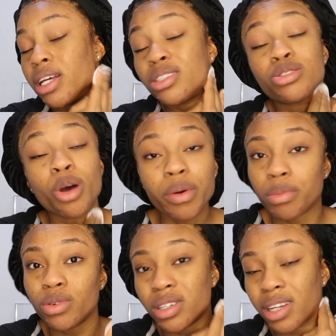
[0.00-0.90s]
It's so
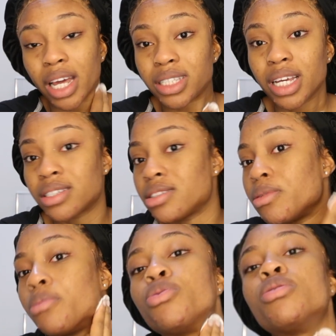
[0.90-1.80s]
important. Like, sex is
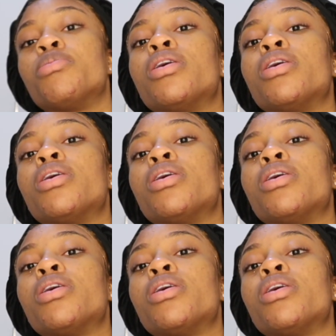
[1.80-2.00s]
an important